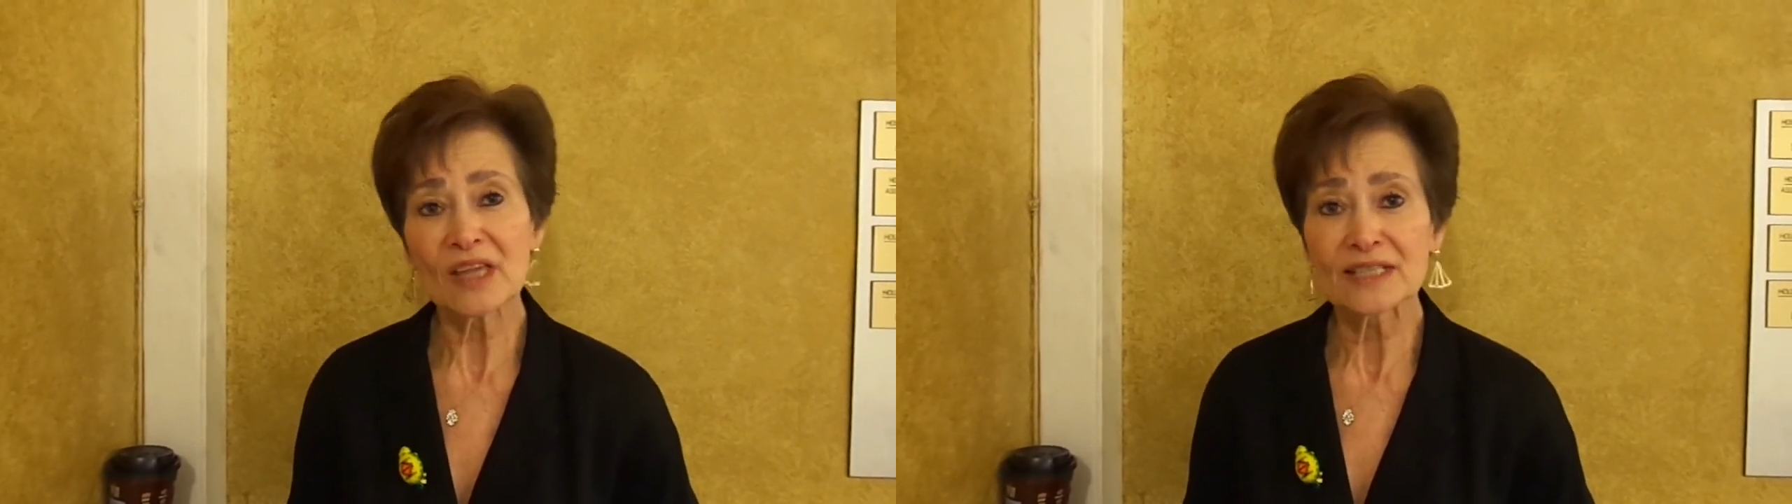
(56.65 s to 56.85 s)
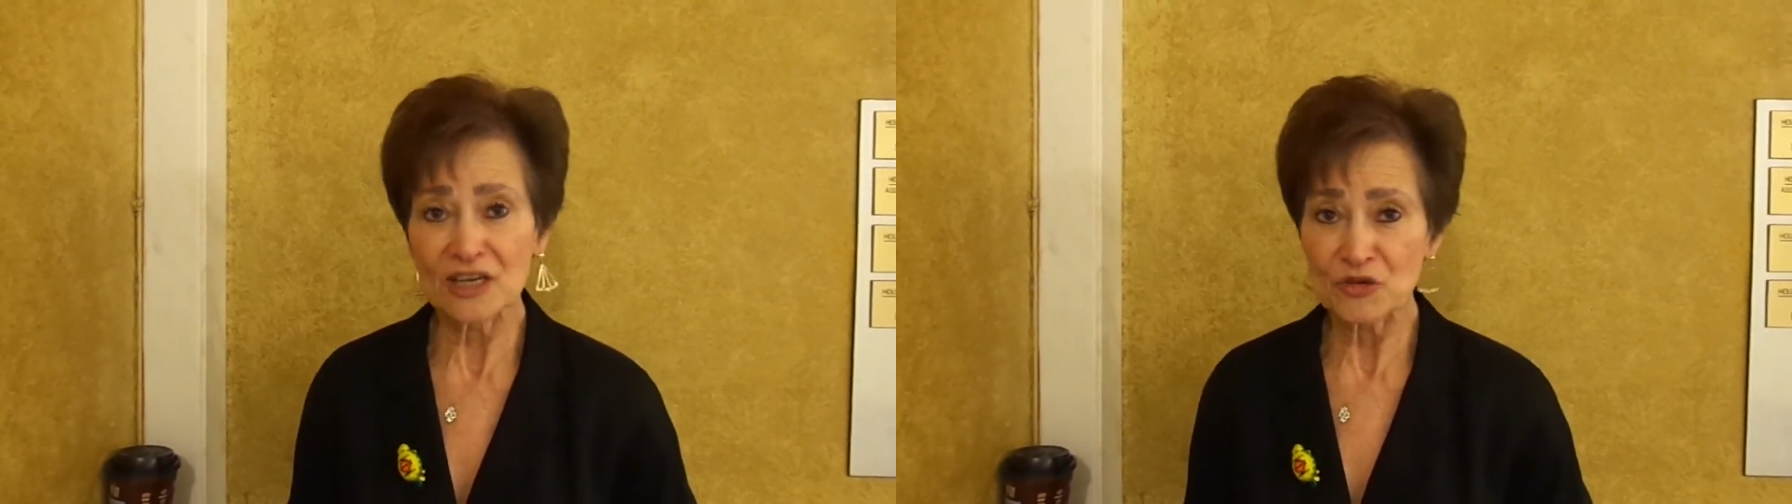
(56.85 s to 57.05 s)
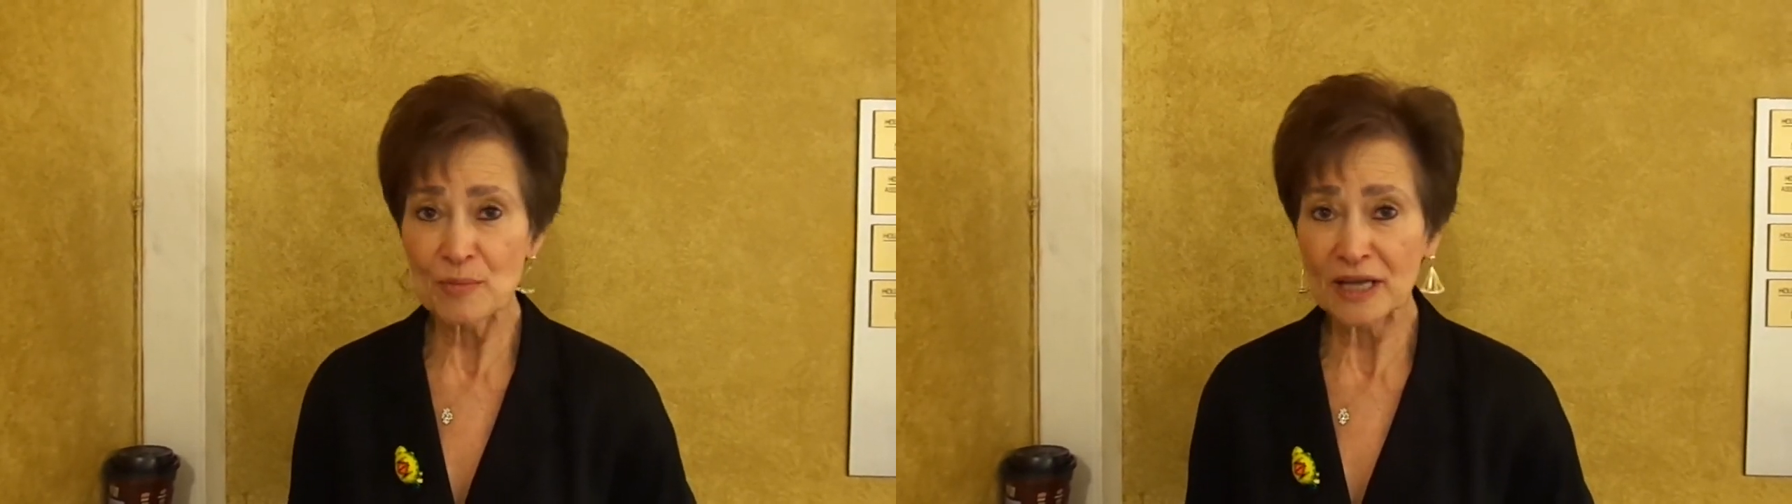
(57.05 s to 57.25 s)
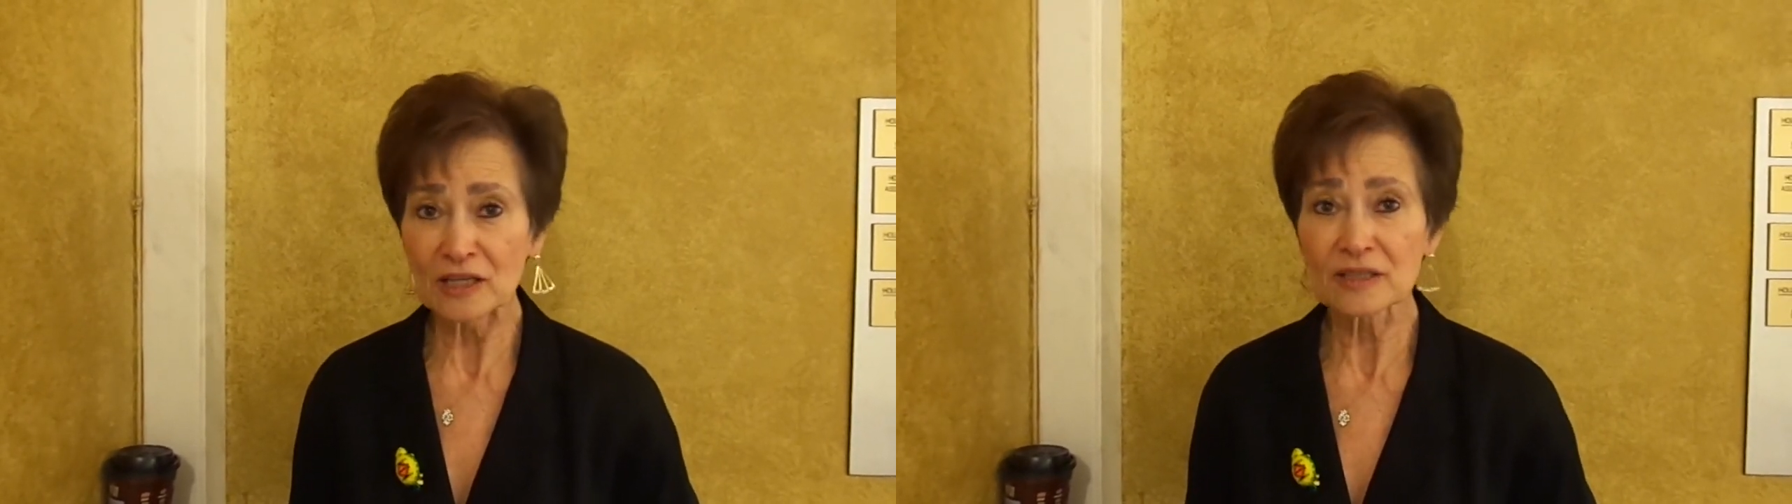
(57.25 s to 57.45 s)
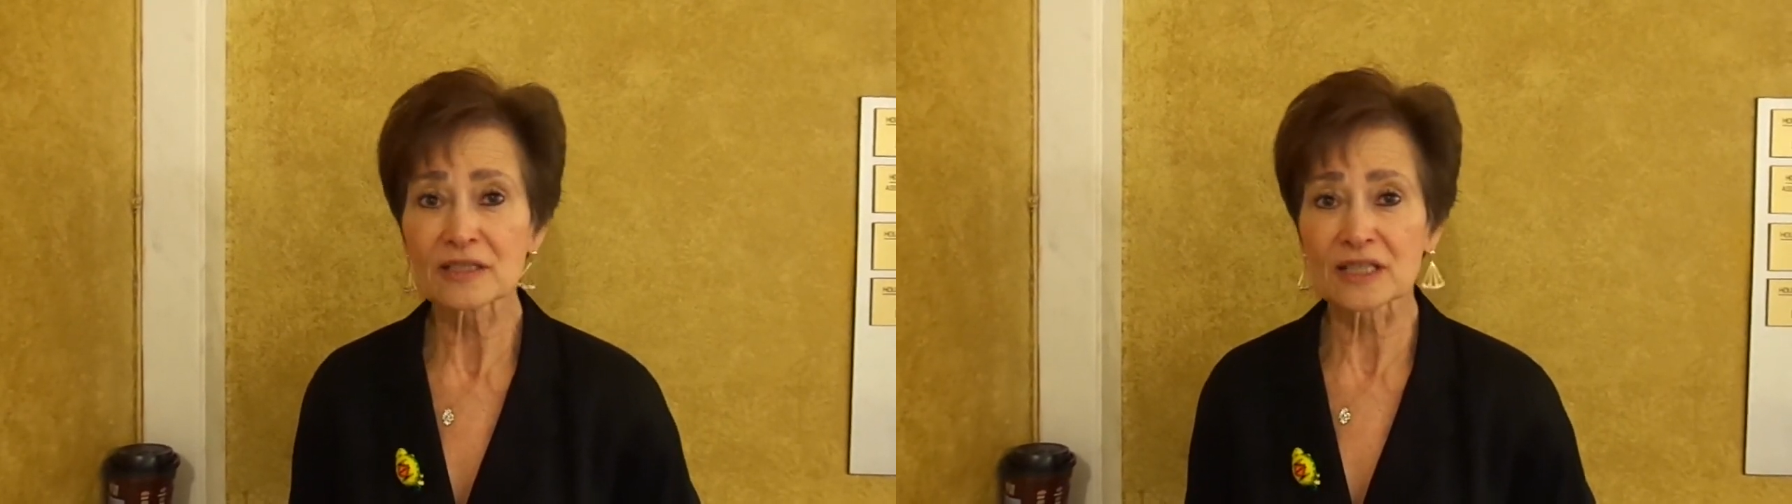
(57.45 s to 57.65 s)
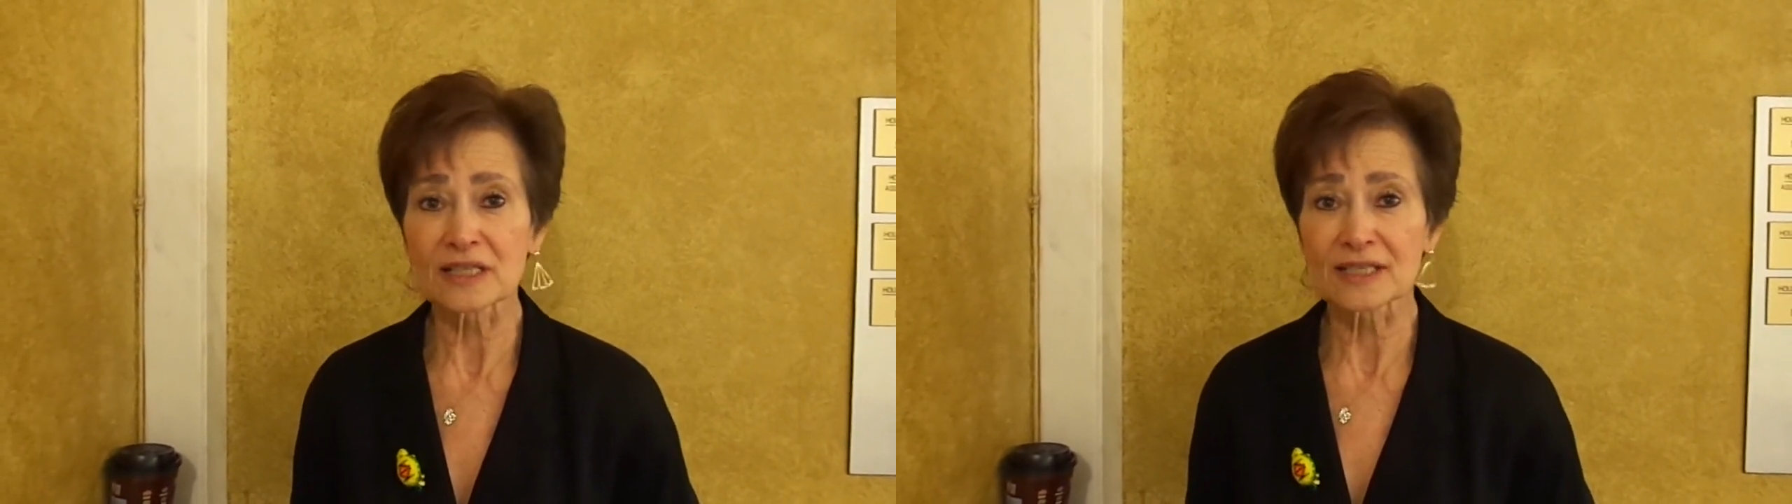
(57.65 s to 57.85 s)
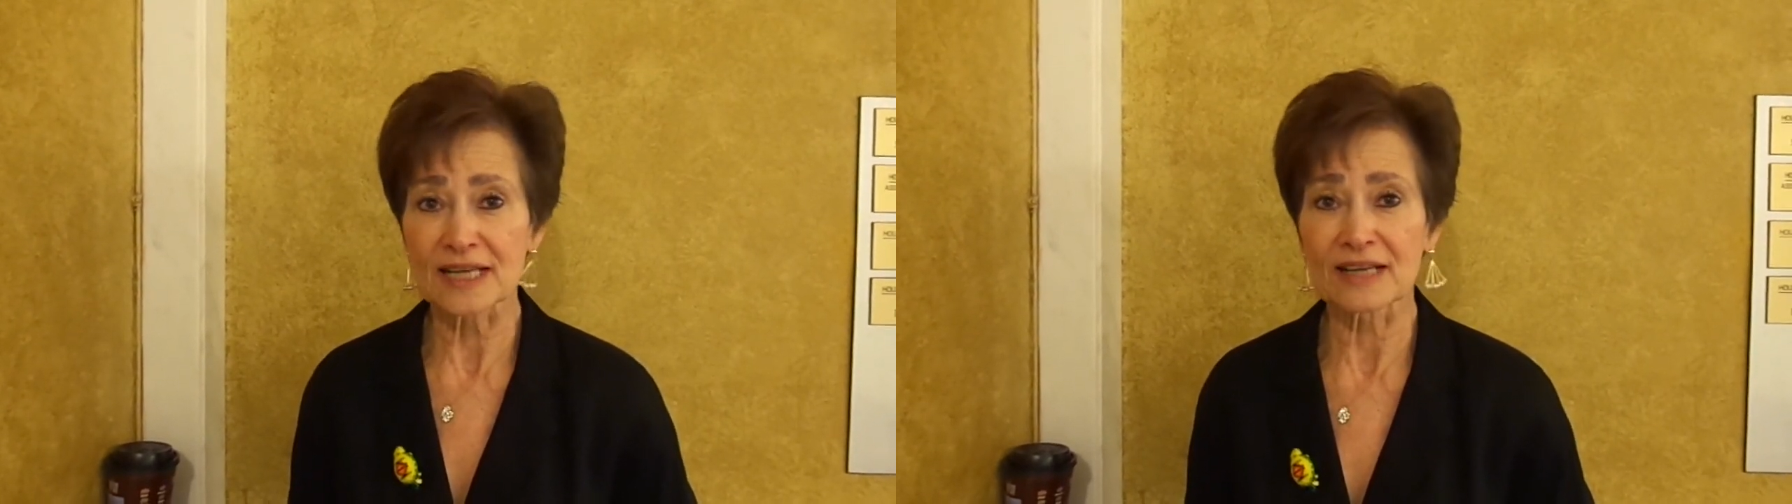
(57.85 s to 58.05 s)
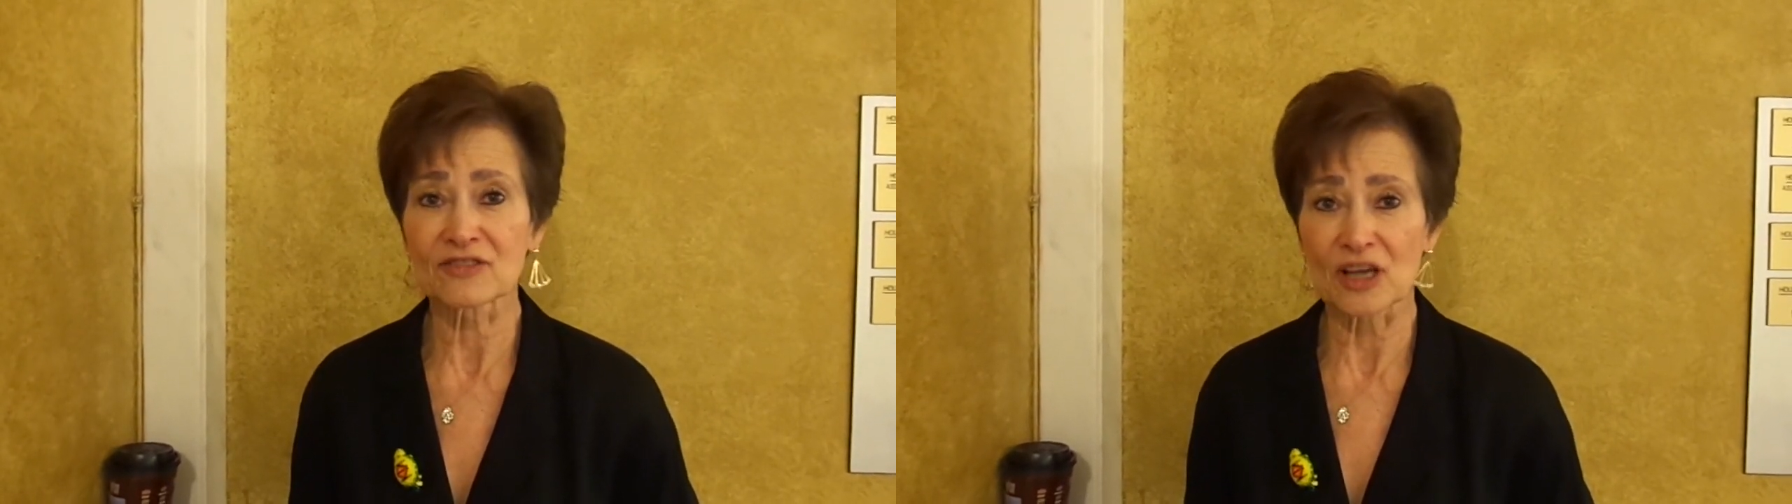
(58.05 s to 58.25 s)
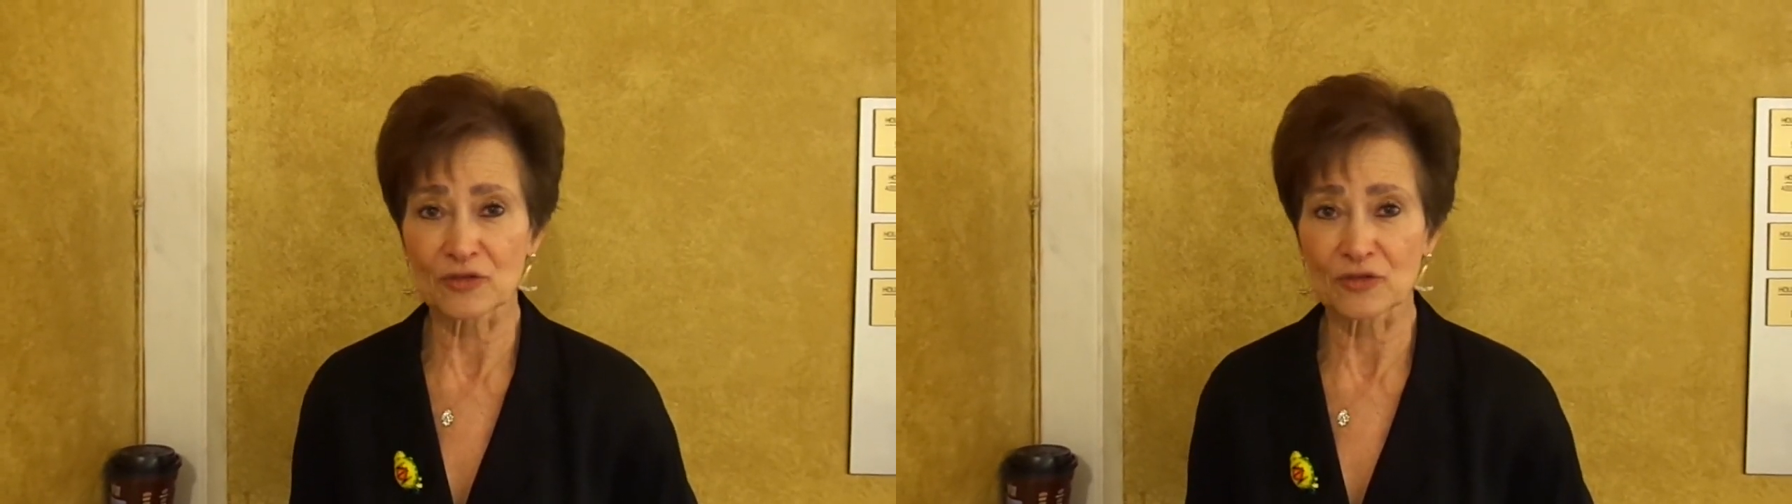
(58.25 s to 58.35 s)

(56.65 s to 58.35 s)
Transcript: detrimental to the state of South